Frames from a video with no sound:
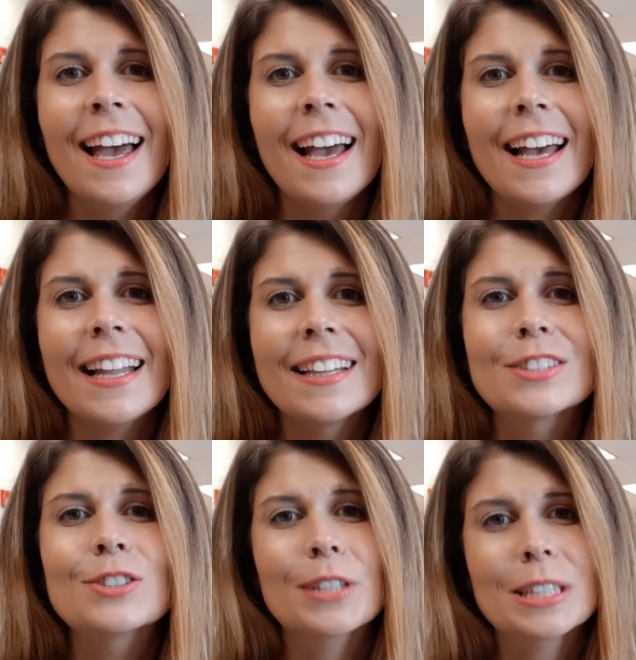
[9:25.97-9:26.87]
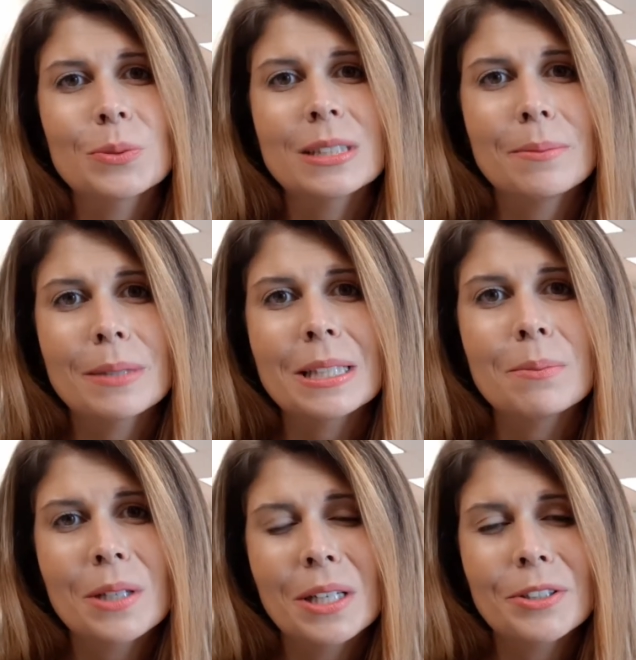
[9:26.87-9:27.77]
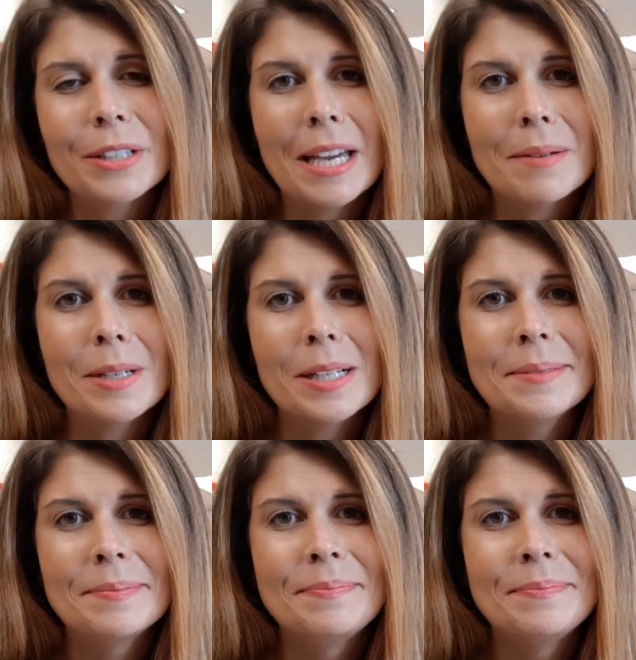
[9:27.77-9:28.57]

and the students will typically put on their camera.